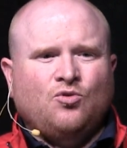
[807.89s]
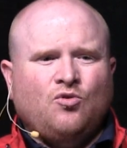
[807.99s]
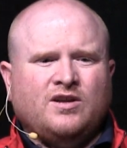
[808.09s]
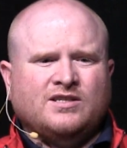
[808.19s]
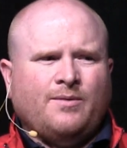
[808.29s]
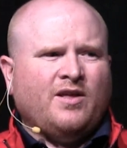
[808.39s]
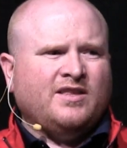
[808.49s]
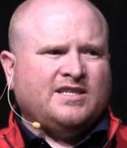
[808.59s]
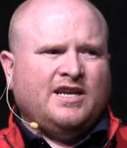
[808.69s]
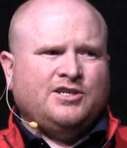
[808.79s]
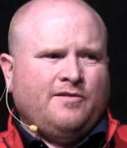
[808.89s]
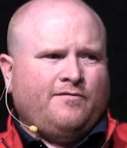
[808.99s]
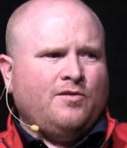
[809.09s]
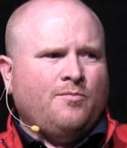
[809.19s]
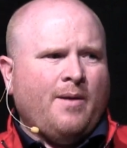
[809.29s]
tool because I'm on the stage and
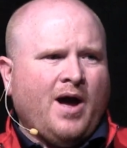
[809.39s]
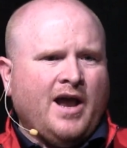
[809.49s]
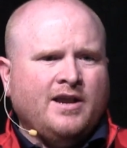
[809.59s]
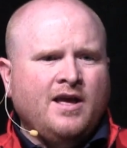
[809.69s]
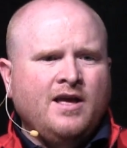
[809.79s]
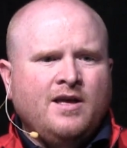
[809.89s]
it flew my mind.